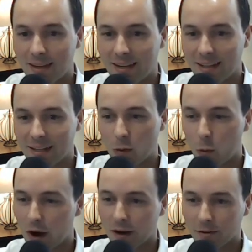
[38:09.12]
Yeah, that's a
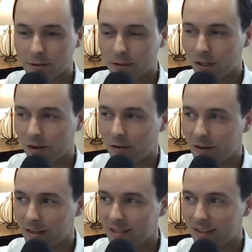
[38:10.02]
wild show.
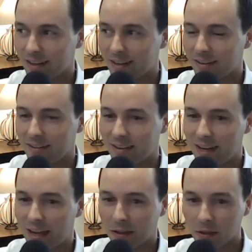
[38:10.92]
It's a
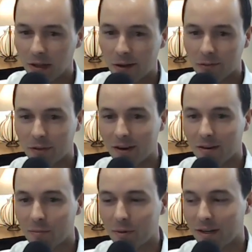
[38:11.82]
little out
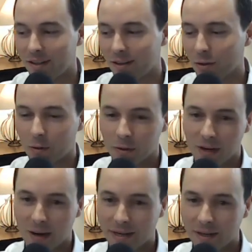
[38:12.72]
there, but you're the one who
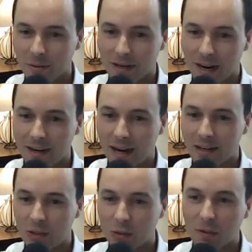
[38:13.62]
got me into it. I
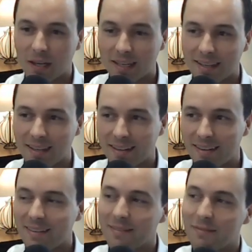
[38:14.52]
do like it,
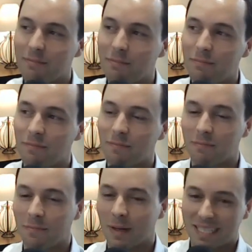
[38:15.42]

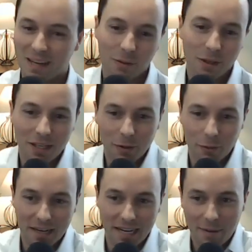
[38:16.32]
but definitely going to need
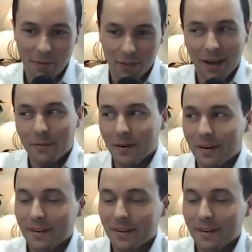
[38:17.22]
a recap on that one.